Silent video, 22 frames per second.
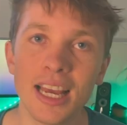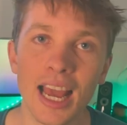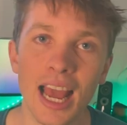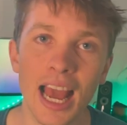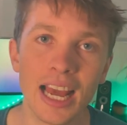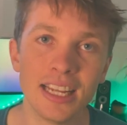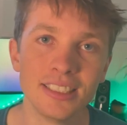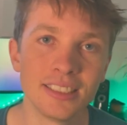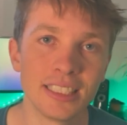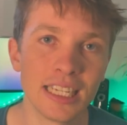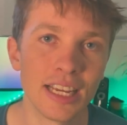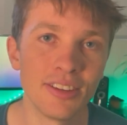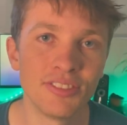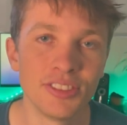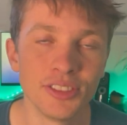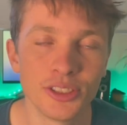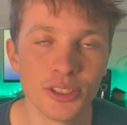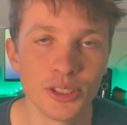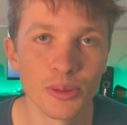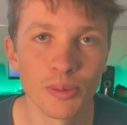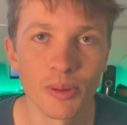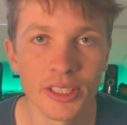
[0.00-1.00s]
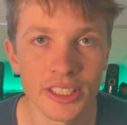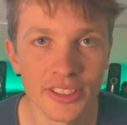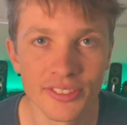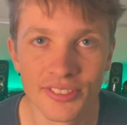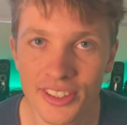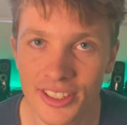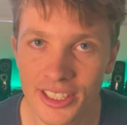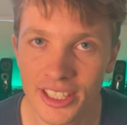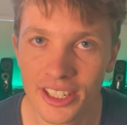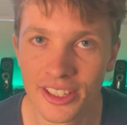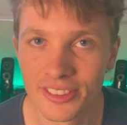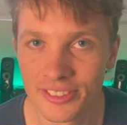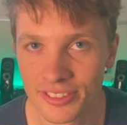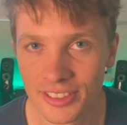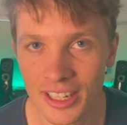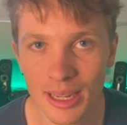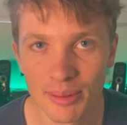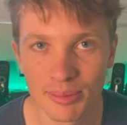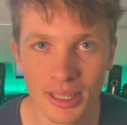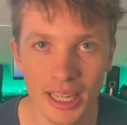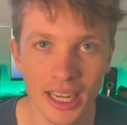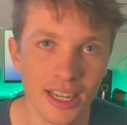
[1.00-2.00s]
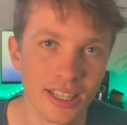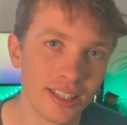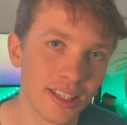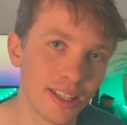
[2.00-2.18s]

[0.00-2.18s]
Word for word: And if you do want your very own card,